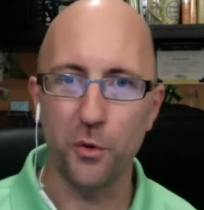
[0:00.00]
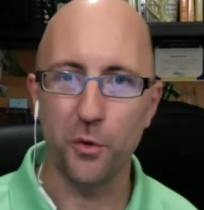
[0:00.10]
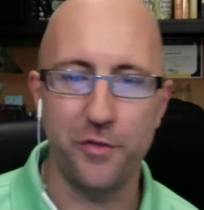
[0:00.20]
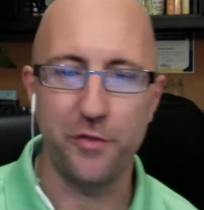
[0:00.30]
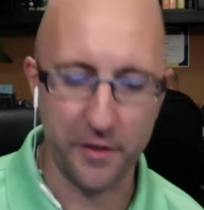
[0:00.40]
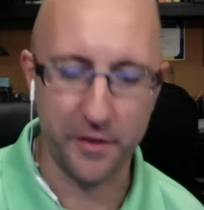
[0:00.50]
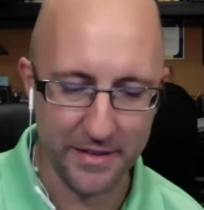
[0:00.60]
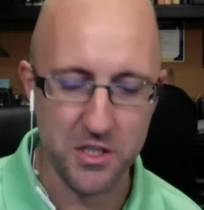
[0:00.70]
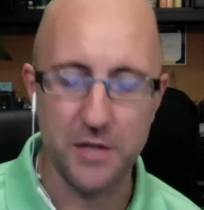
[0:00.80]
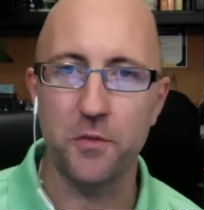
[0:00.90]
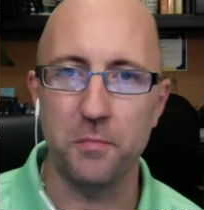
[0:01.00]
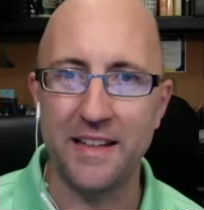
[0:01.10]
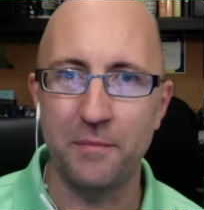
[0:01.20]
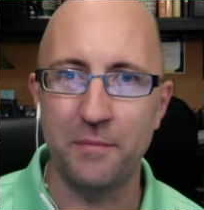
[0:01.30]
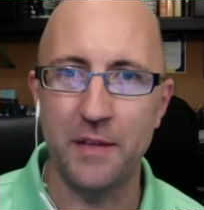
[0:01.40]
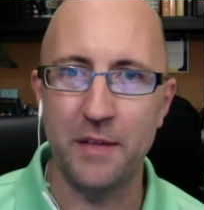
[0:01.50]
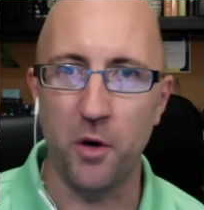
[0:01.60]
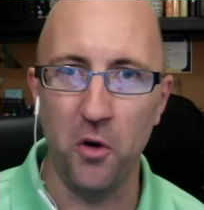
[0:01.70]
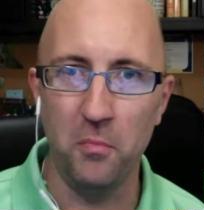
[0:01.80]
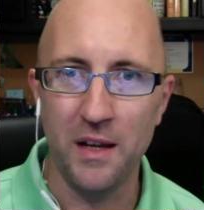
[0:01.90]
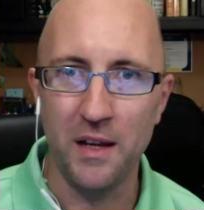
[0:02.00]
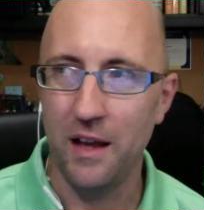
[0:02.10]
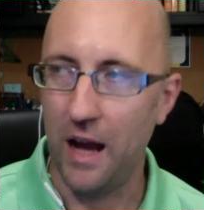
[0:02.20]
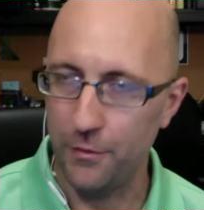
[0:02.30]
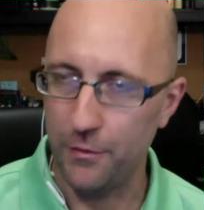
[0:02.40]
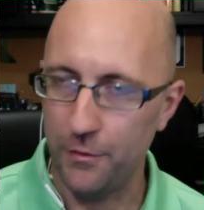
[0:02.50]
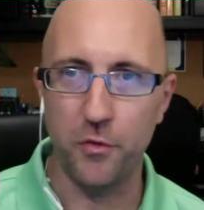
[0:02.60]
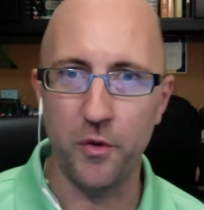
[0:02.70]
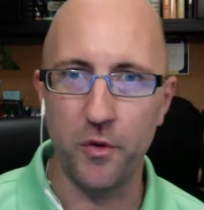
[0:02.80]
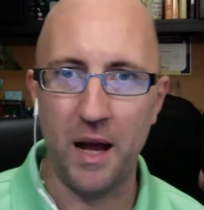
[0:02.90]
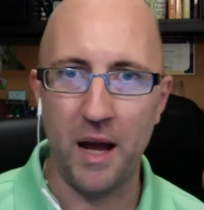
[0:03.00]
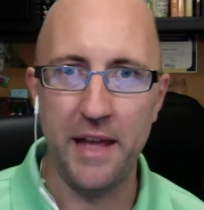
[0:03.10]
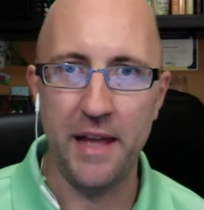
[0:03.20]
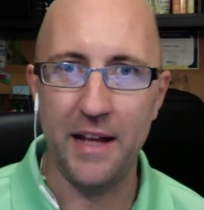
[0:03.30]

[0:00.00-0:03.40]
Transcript: I figured out that she was making money from home. I was living with mom and dad.